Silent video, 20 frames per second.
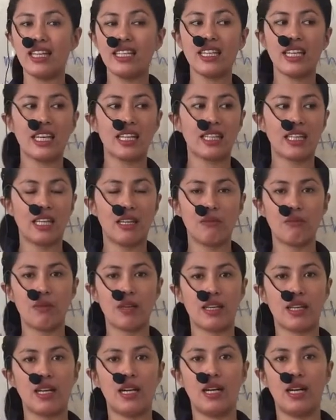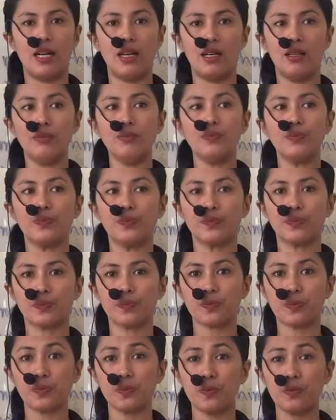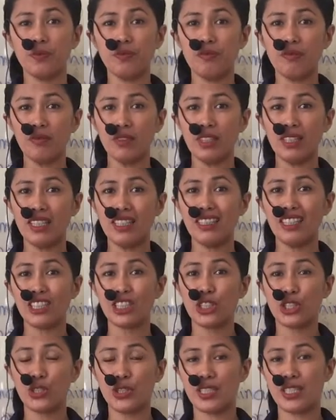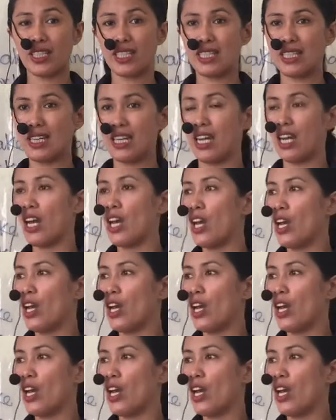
it can become electricity.